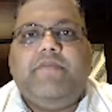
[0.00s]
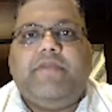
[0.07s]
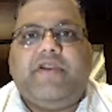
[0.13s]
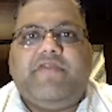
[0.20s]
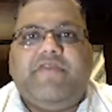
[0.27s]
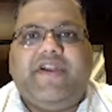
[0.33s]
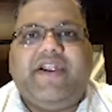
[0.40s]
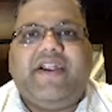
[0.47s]

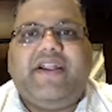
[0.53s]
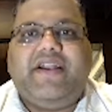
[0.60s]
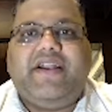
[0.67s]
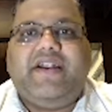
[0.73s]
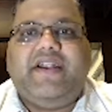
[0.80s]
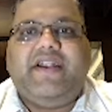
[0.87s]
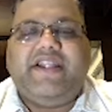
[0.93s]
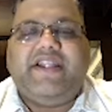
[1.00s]
prevent
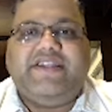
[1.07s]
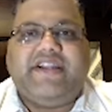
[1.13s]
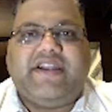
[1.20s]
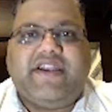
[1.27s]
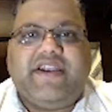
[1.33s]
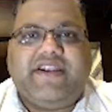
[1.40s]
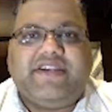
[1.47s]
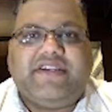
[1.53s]

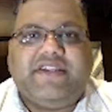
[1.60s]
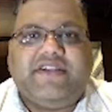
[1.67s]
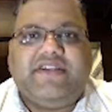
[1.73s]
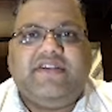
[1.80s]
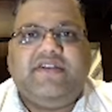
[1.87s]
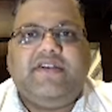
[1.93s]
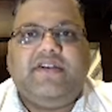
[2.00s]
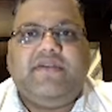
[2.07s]

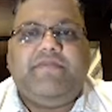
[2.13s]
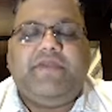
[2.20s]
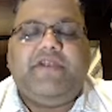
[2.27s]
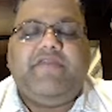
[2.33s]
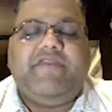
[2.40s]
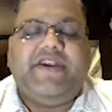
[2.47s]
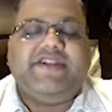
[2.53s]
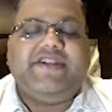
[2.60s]
degeneration,
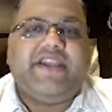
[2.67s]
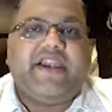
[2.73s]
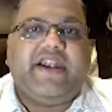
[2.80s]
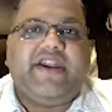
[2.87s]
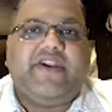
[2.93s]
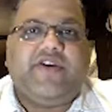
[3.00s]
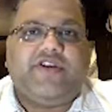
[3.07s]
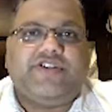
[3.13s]
prevent
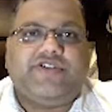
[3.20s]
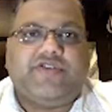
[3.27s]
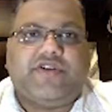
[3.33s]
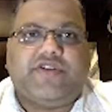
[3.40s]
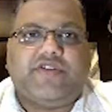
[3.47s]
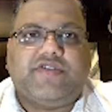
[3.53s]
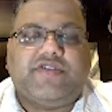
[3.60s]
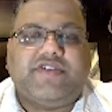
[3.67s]
secondary
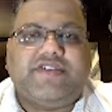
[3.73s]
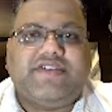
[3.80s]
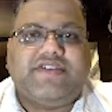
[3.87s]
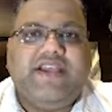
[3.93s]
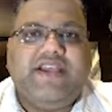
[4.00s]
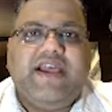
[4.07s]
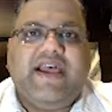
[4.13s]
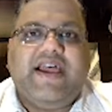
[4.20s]
osteoarthrosis,
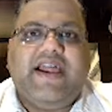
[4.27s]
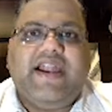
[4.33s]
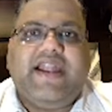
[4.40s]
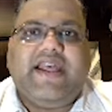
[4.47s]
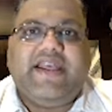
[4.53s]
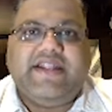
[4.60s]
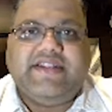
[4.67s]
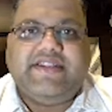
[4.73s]

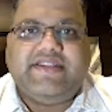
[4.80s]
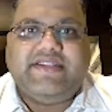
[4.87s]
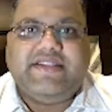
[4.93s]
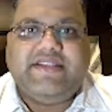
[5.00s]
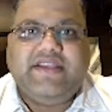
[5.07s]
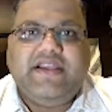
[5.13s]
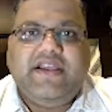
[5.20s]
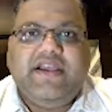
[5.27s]
and
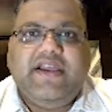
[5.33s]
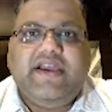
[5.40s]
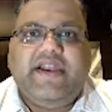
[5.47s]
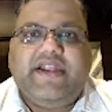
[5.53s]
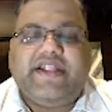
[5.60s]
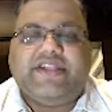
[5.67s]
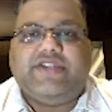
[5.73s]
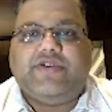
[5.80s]
hence
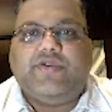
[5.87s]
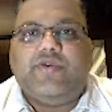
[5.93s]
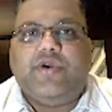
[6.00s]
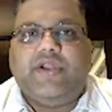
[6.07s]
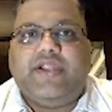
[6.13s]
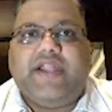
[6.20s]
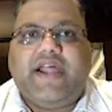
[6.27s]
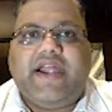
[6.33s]
it is
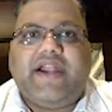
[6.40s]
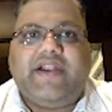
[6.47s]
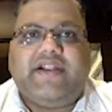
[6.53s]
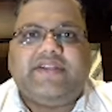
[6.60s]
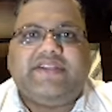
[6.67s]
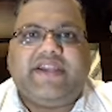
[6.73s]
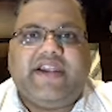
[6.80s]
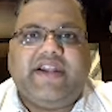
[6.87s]
told that
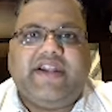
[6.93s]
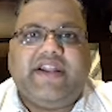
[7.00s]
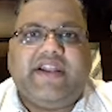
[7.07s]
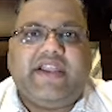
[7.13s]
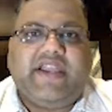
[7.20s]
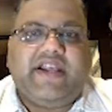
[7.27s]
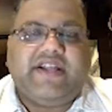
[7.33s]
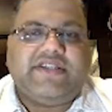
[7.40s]
secondary
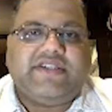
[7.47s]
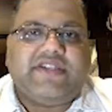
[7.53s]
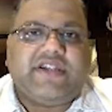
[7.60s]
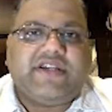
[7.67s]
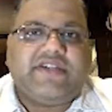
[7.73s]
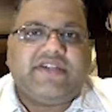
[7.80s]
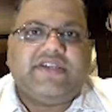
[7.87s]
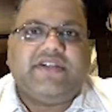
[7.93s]

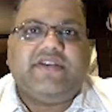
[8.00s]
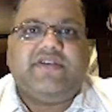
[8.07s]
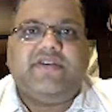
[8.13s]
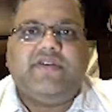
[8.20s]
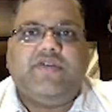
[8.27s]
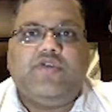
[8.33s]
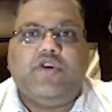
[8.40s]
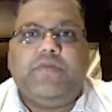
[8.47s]
reconstruction
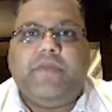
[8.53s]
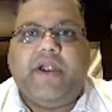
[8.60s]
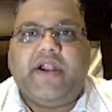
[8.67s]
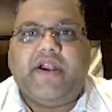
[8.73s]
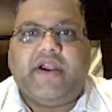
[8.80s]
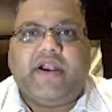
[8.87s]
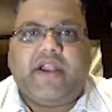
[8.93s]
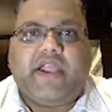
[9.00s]
could be
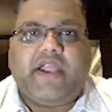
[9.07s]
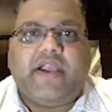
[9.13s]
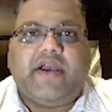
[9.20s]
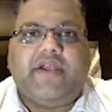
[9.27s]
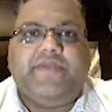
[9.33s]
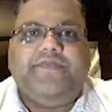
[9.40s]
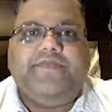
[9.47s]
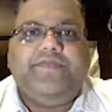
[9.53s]

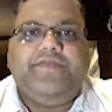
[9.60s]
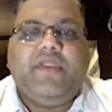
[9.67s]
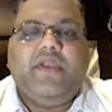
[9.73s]
undertaken